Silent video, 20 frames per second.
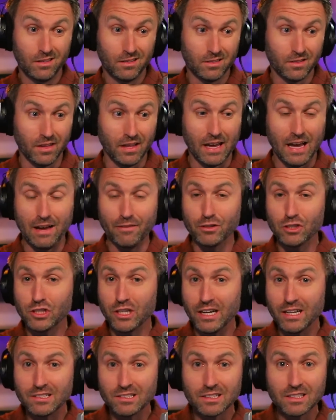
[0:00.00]
Do they have a
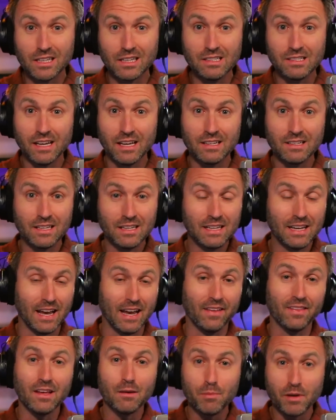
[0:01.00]
chance at contending?
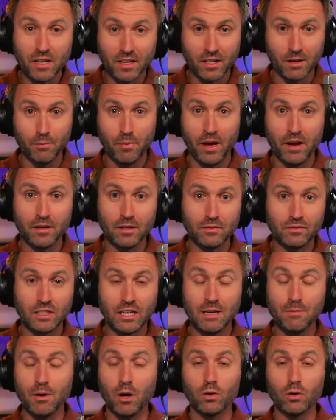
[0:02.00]
Can they be a competitive team?